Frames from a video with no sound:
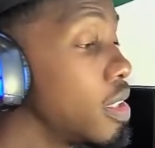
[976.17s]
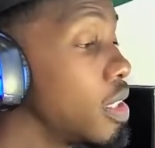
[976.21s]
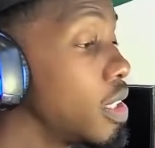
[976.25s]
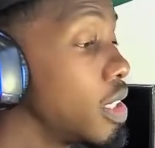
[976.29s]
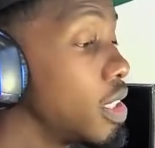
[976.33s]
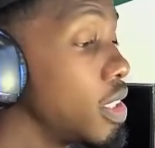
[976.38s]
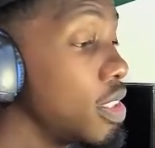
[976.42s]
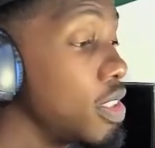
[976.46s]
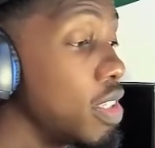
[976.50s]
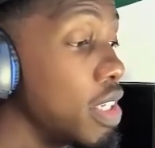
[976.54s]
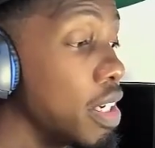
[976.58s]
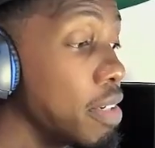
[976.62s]

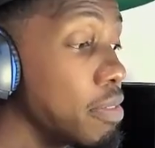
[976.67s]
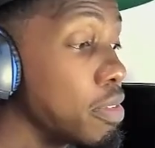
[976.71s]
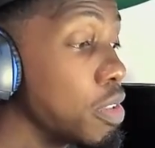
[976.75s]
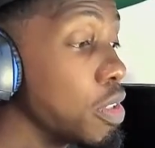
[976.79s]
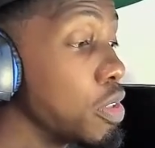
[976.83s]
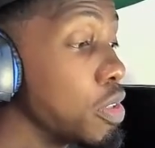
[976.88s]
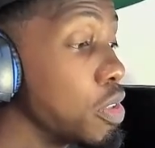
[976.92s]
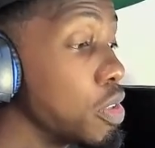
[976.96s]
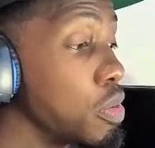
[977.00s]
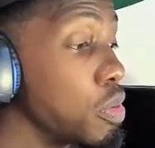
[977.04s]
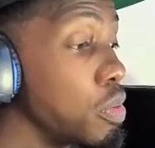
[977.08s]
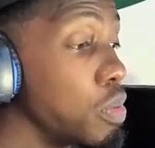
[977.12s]
definitely
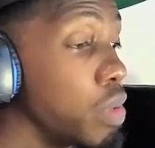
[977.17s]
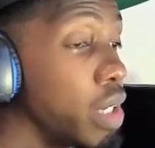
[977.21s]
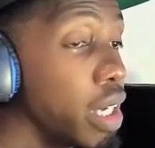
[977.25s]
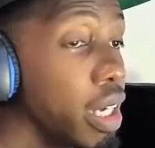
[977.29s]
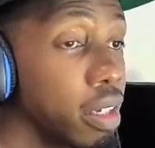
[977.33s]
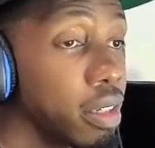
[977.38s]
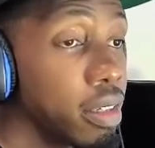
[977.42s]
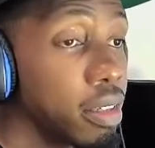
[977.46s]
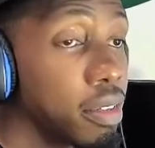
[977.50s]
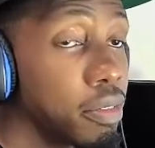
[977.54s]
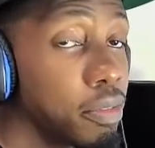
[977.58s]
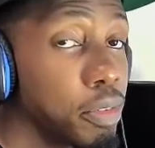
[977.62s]
should do
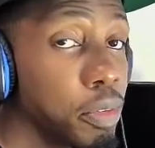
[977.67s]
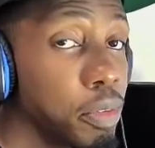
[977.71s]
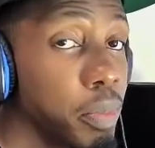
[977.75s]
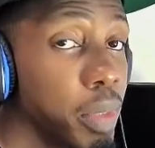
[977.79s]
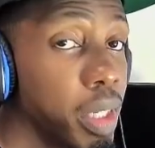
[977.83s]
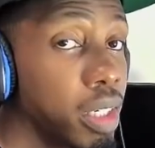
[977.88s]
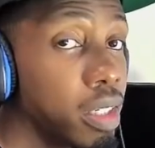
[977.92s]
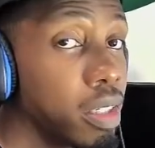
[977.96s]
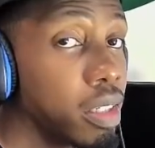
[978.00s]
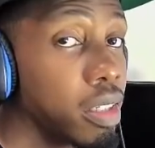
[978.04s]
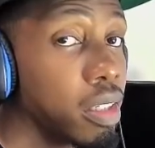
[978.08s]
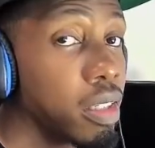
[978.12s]
that if you're
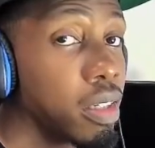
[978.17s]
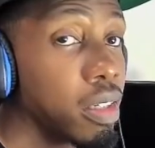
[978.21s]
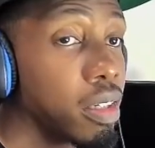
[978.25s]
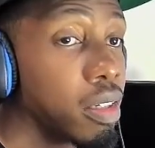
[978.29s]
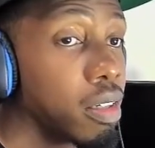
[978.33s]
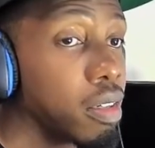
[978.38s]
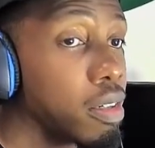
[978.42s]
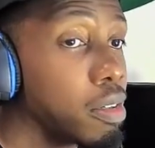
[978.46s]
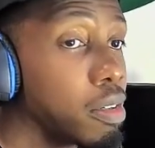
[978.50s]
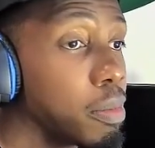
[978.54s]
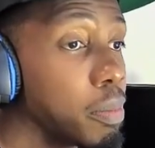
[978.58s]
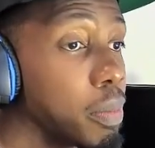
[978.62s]
making,
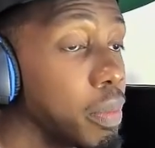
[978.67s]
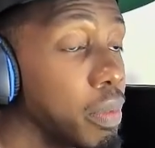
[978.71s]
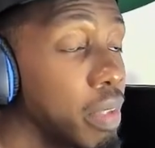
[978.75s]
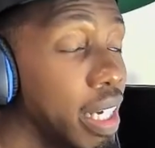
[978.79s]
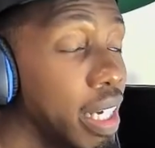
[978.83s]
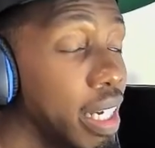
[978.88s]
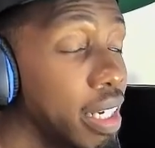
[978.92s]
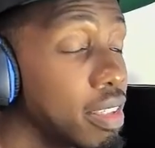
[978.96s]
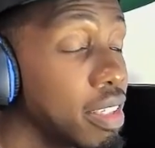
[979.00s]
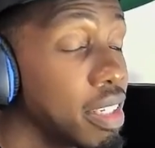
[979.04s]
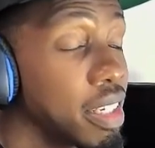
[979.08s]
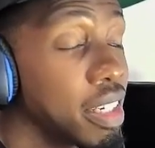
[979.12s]
like
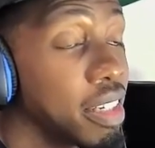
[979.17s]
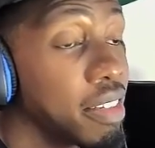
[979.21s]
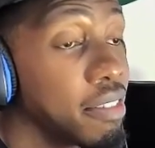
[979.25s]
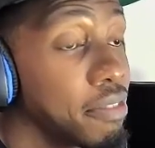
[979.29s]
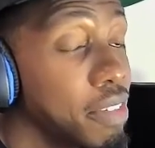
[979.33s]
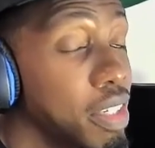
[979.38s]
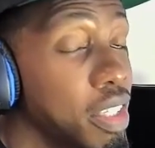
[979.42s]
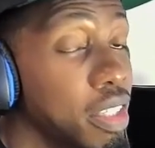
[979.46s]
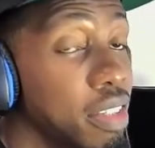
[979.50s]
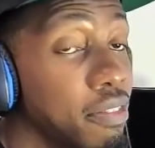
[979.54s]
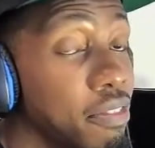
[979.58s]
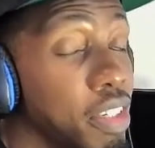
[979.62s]
I said,
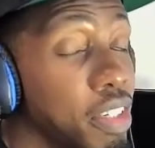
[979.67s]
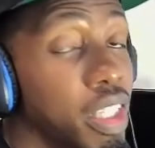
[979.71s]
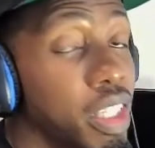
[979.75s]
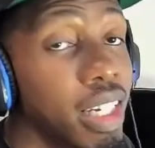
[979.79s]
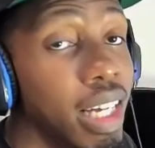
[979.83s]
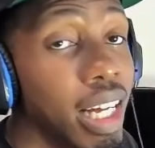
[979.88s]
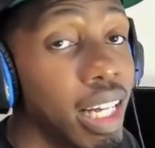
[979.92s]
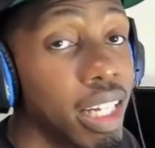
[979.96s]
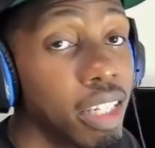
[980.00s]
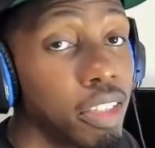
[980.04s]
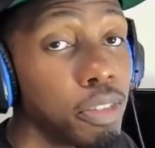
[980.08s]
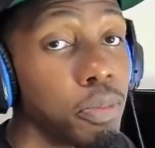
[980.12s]

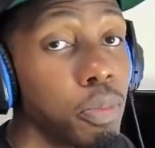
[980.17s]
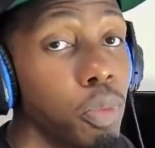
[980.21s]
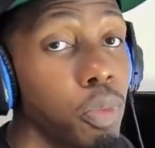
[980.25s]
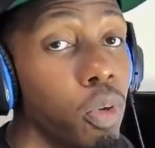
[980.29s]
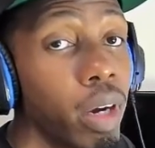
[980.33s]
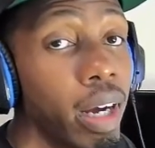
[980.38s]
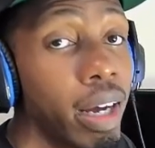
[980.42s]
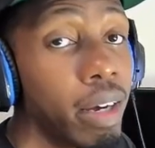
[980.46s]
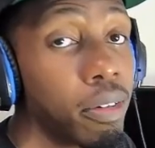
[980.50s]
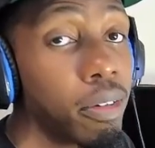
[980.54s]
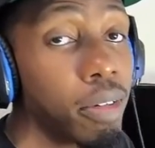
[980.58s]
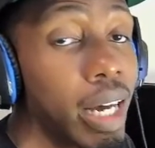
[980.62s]
$50 more.
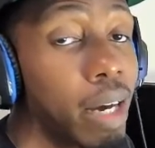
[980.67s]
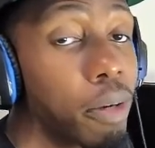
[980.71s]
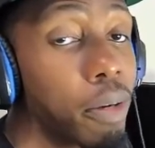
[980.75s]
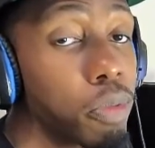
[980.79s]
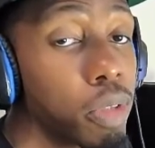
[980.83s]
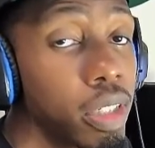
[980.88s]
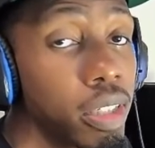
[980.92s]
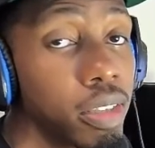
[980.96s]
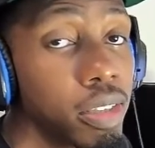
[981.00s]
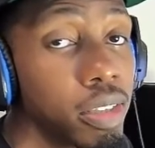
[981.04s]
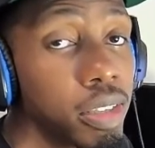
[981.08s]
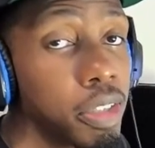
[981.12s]
I would
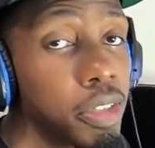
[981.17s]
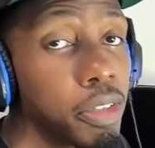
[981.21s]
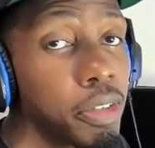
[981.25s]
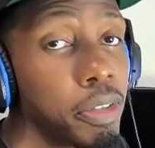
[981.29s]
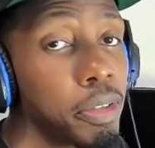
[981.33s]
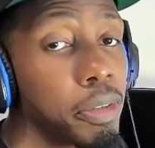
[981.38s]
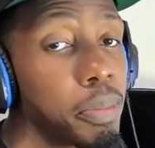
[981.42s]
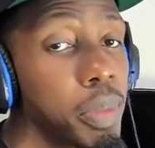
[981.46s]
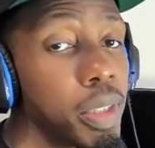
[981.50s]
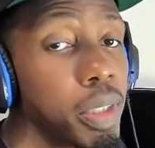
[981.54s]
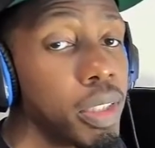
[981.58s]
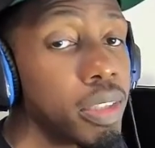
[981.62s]
consider to
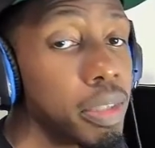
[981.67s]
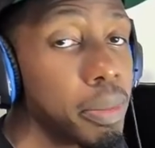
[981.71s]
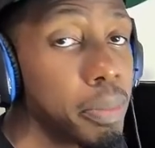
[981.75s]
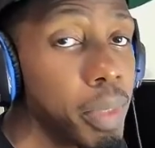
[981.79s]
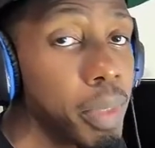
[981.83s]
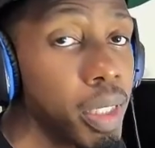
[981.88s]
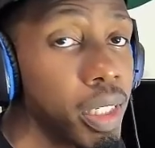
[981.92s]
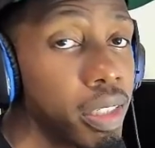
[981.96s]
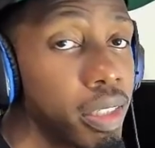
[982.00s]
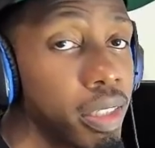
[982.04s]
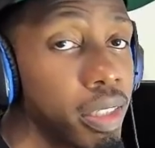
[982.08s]
be some money.